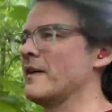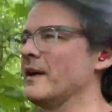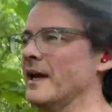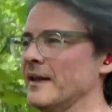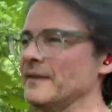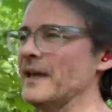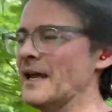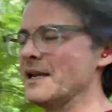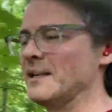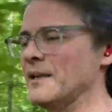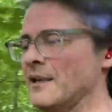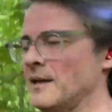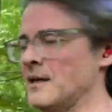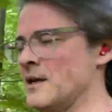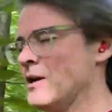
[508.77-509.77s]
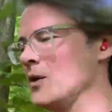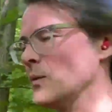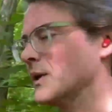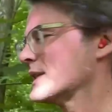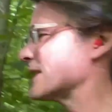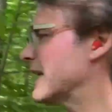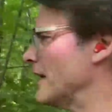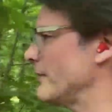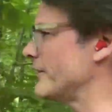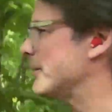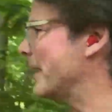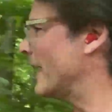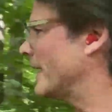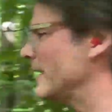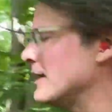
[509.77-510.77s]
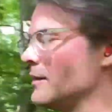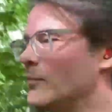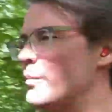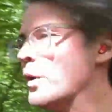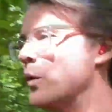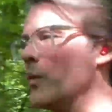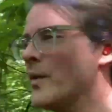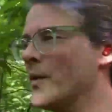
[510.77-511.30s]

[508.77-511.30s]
and then was saved by Beau.